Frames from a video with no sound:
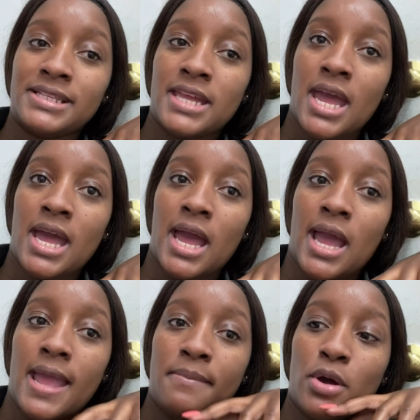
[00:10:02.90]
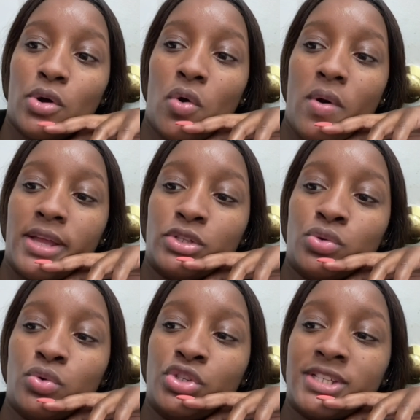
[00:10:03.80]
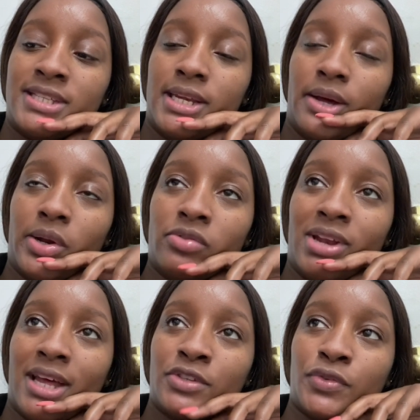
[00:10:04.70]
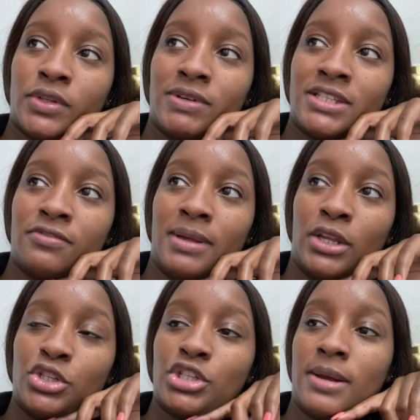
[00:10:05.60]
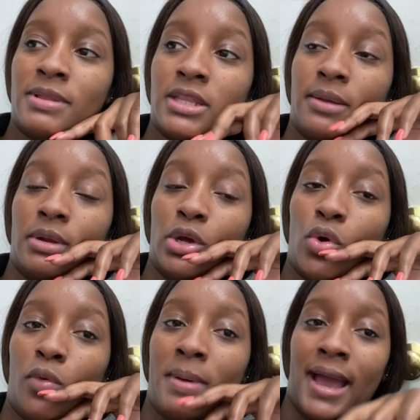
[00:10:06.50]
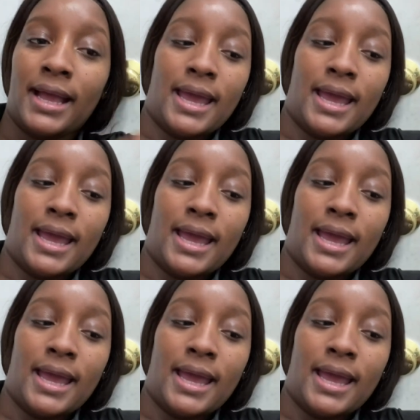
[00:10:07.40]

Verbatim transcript: yeah I'm going to just sit down and relax for the rest of my lunchtime and then I'm gonna go back